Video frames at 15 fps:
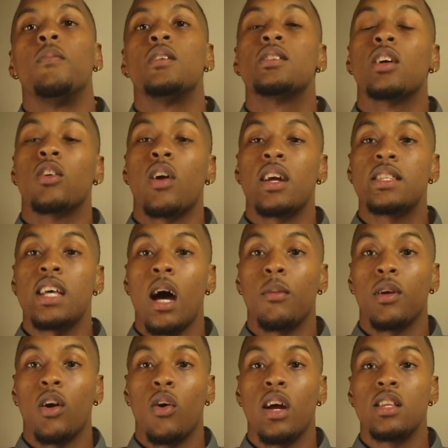This is a great
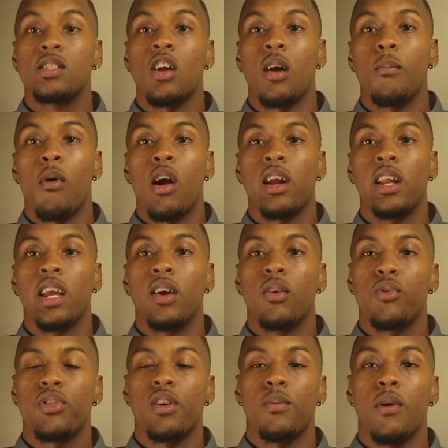time to go ahead and start marketing. Get
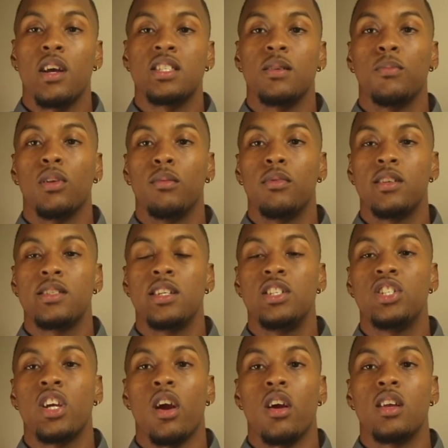with your press and publicity,
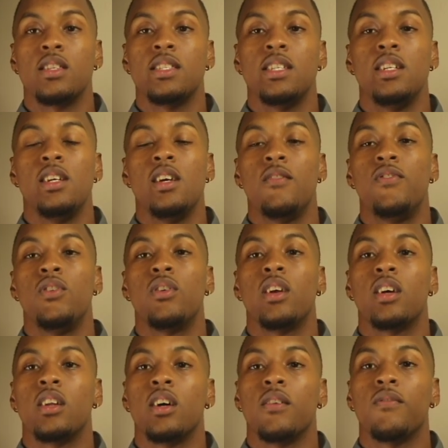charity. If you can
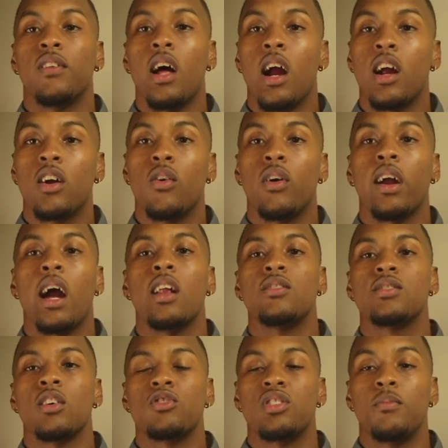get a flyer going out on
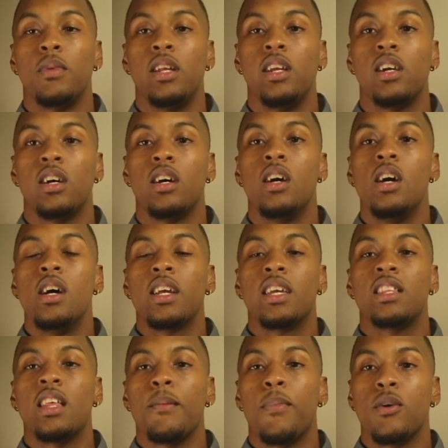social media,
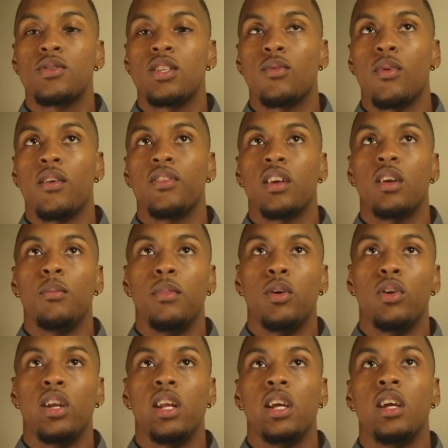get that posted around the
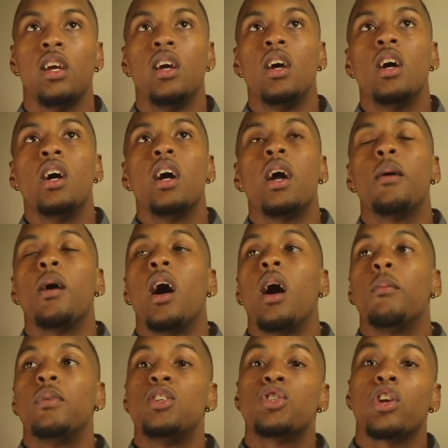community.
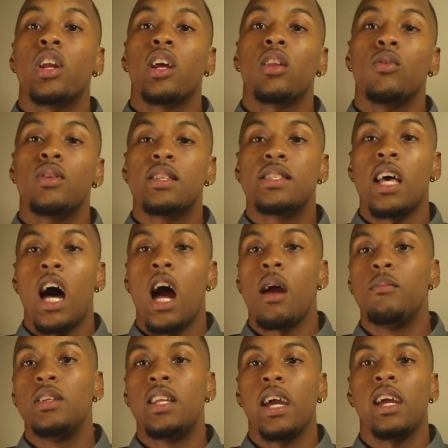Be sure to include the
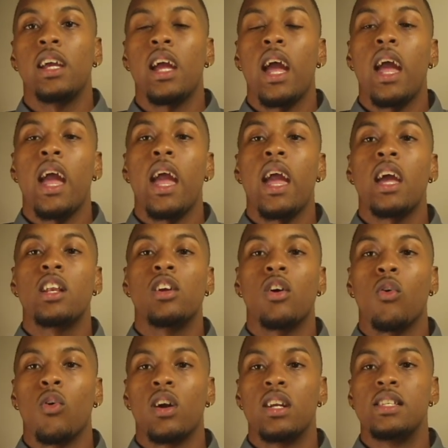time, date, and
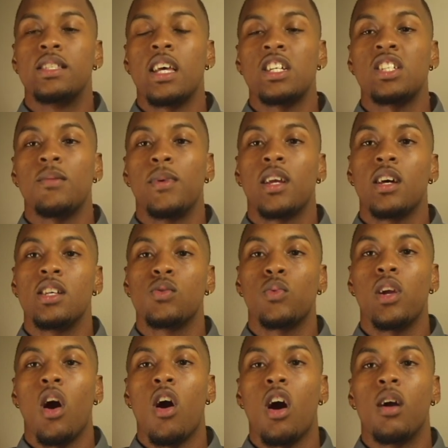your organization because
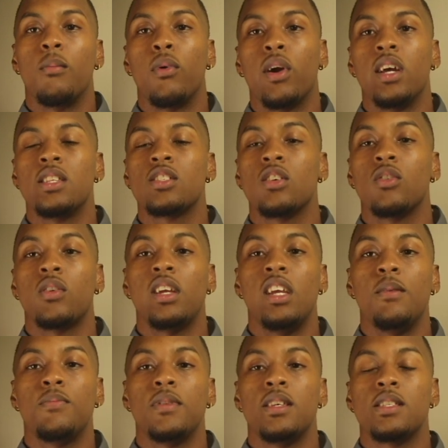we are a brand, so
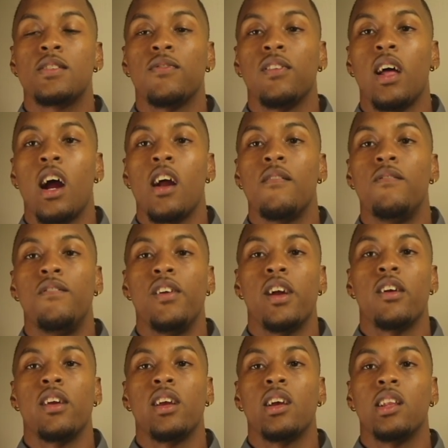keep this flyer
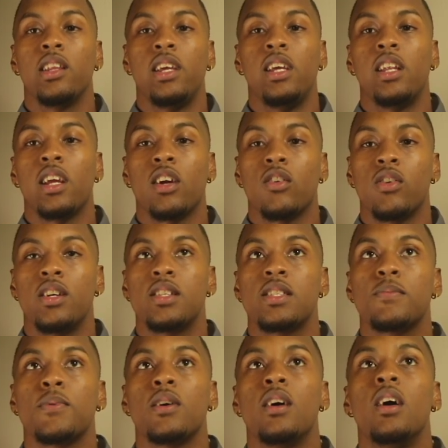very clean and
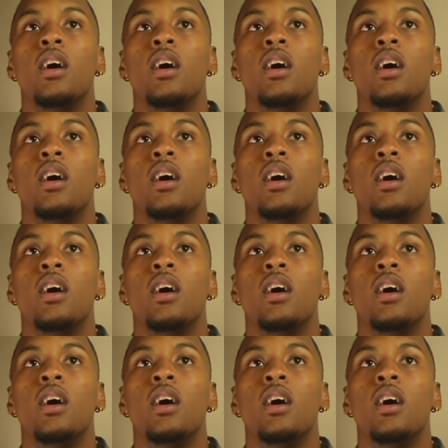crisp.